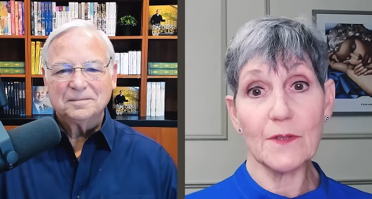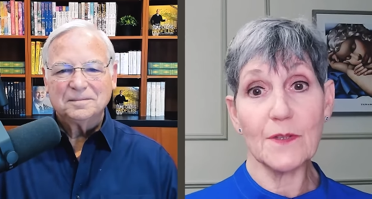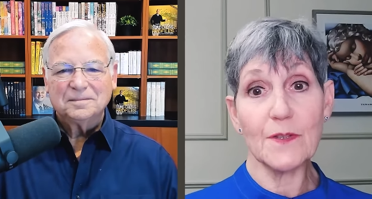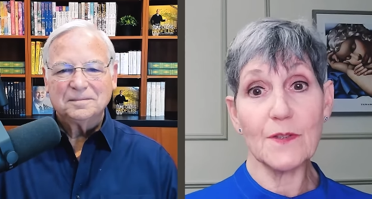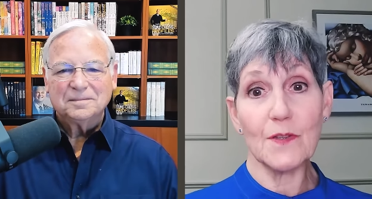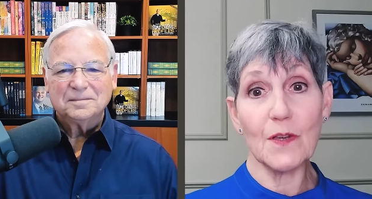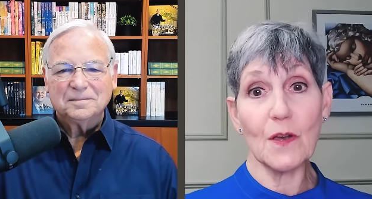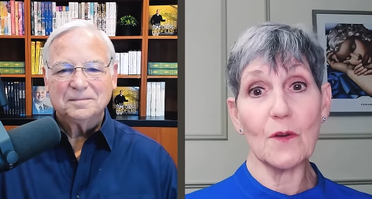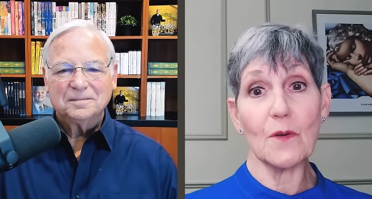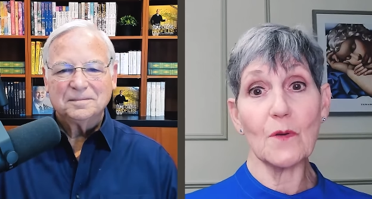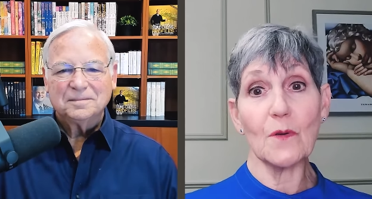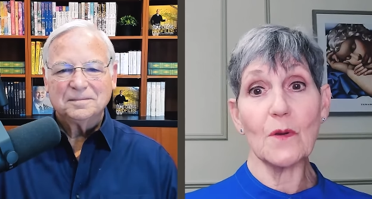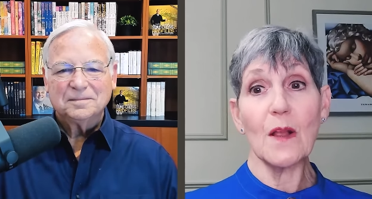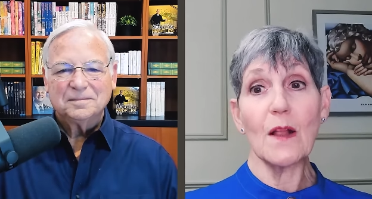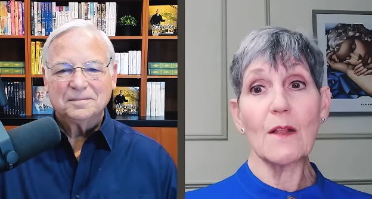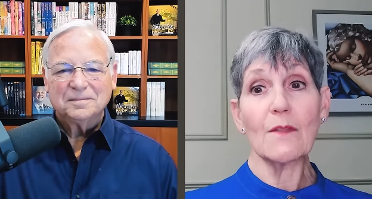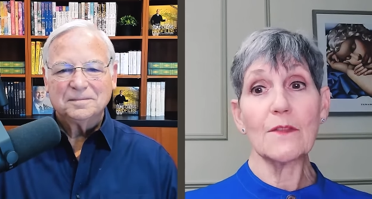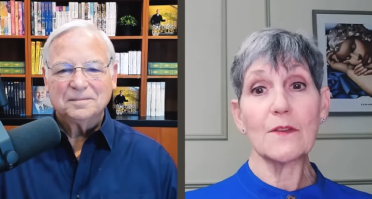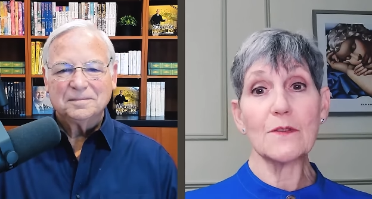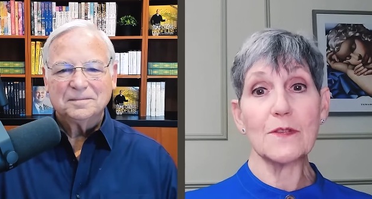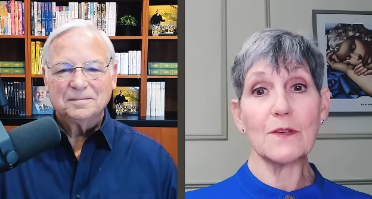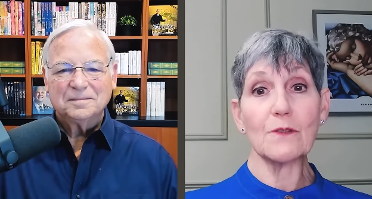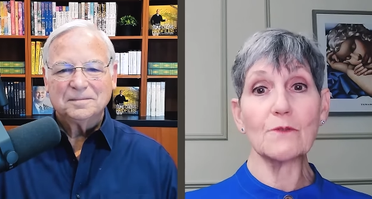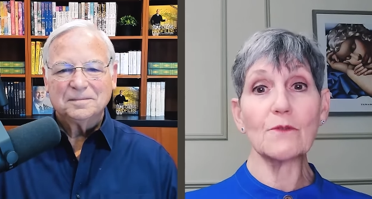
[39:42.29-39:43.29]
Speaker 1: So
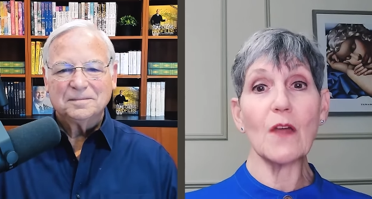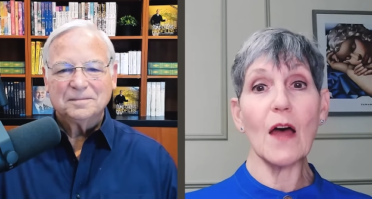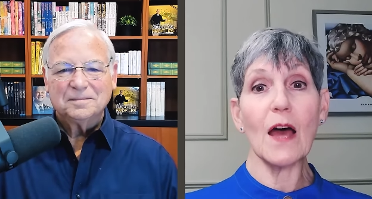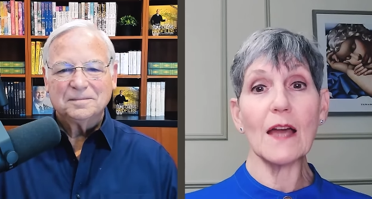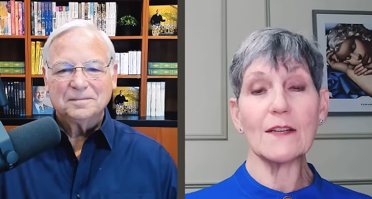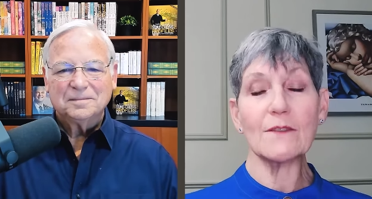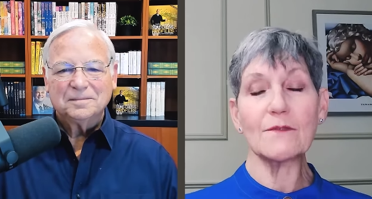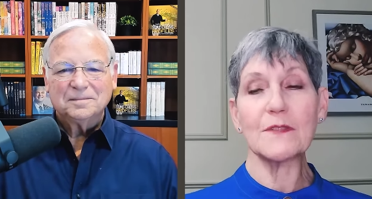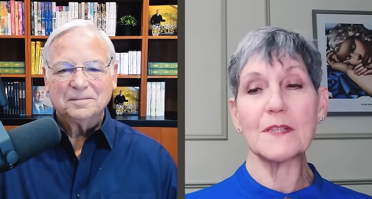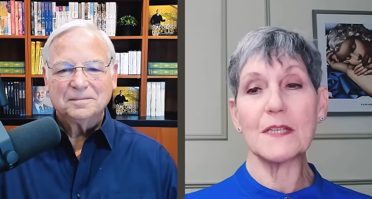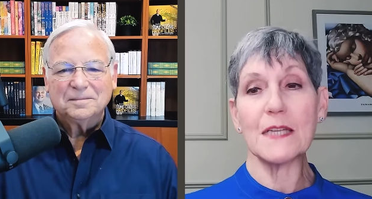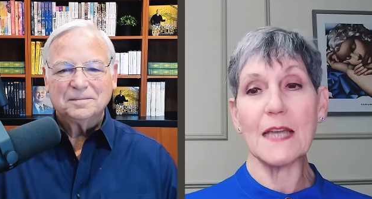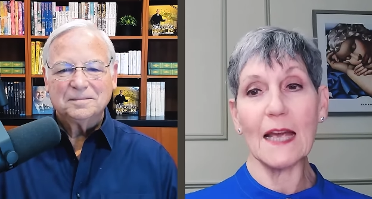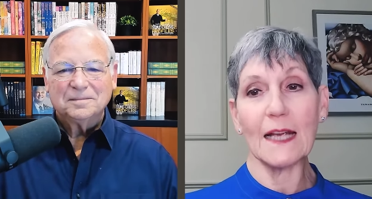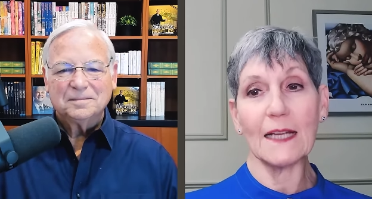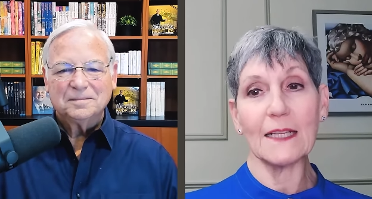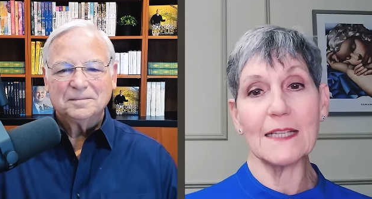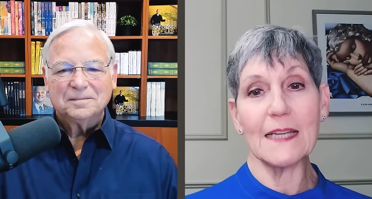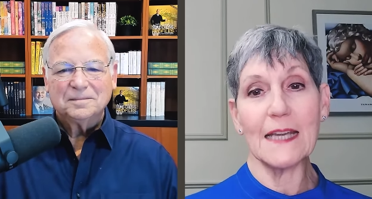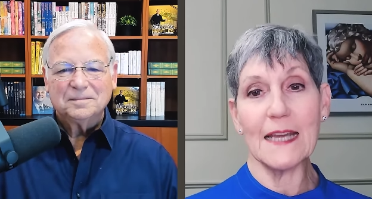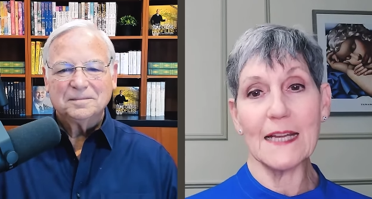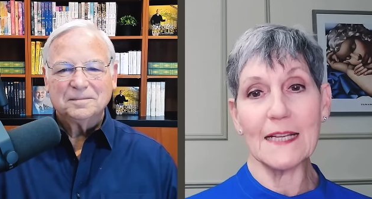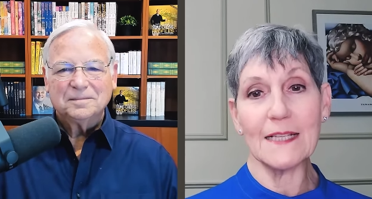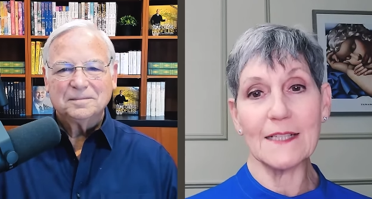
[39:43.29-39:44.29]
there's a lot of
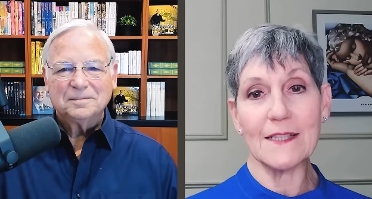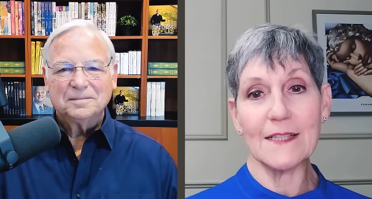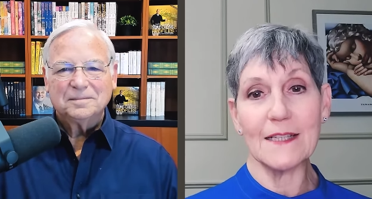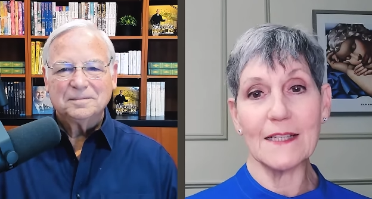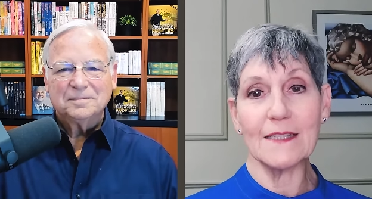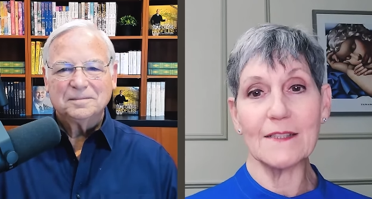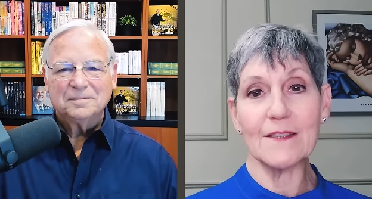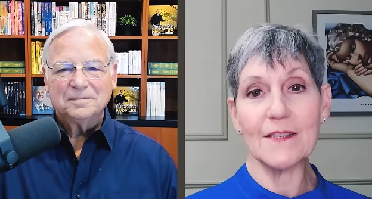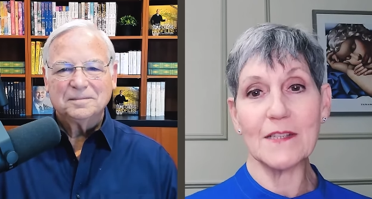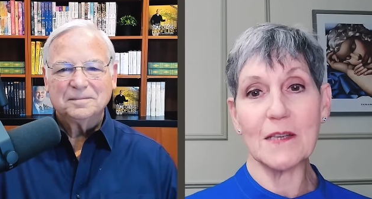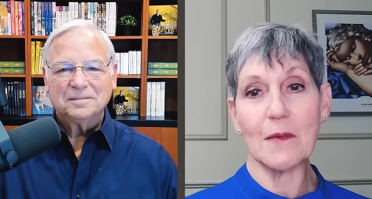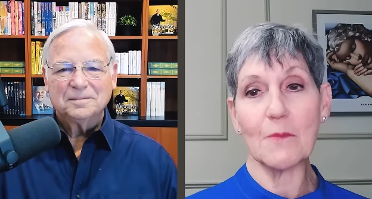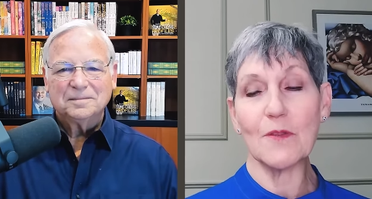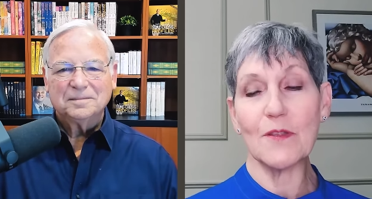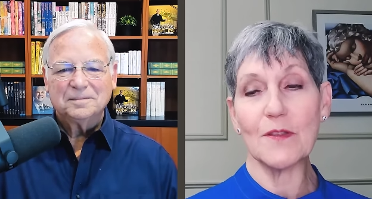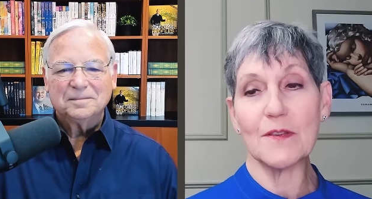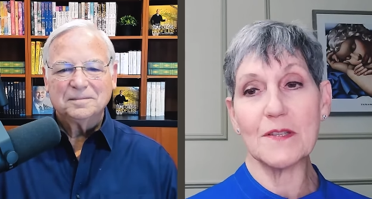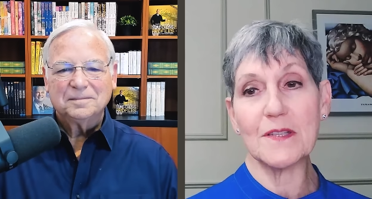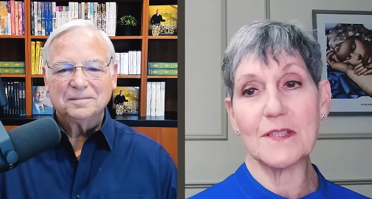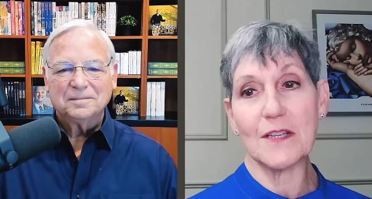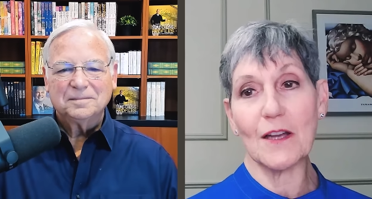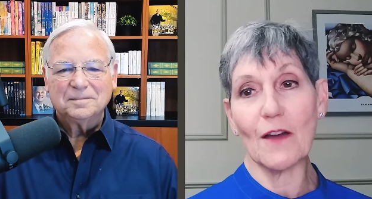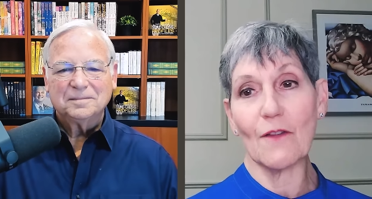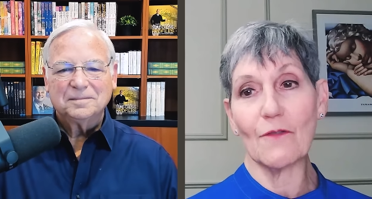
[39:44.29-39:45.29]
techniques in some of the
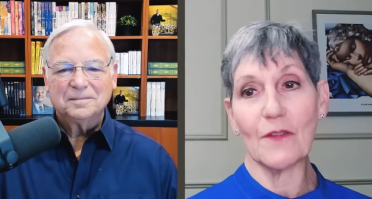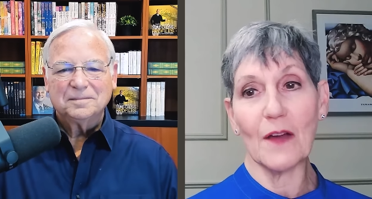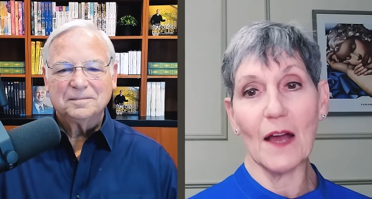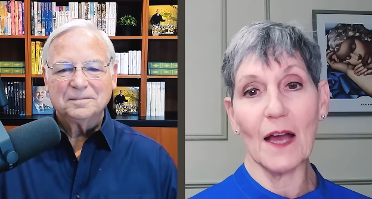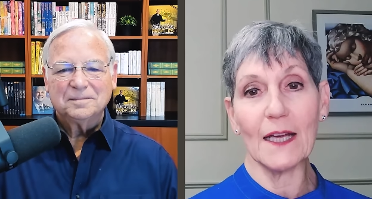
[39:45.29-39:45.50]
stuff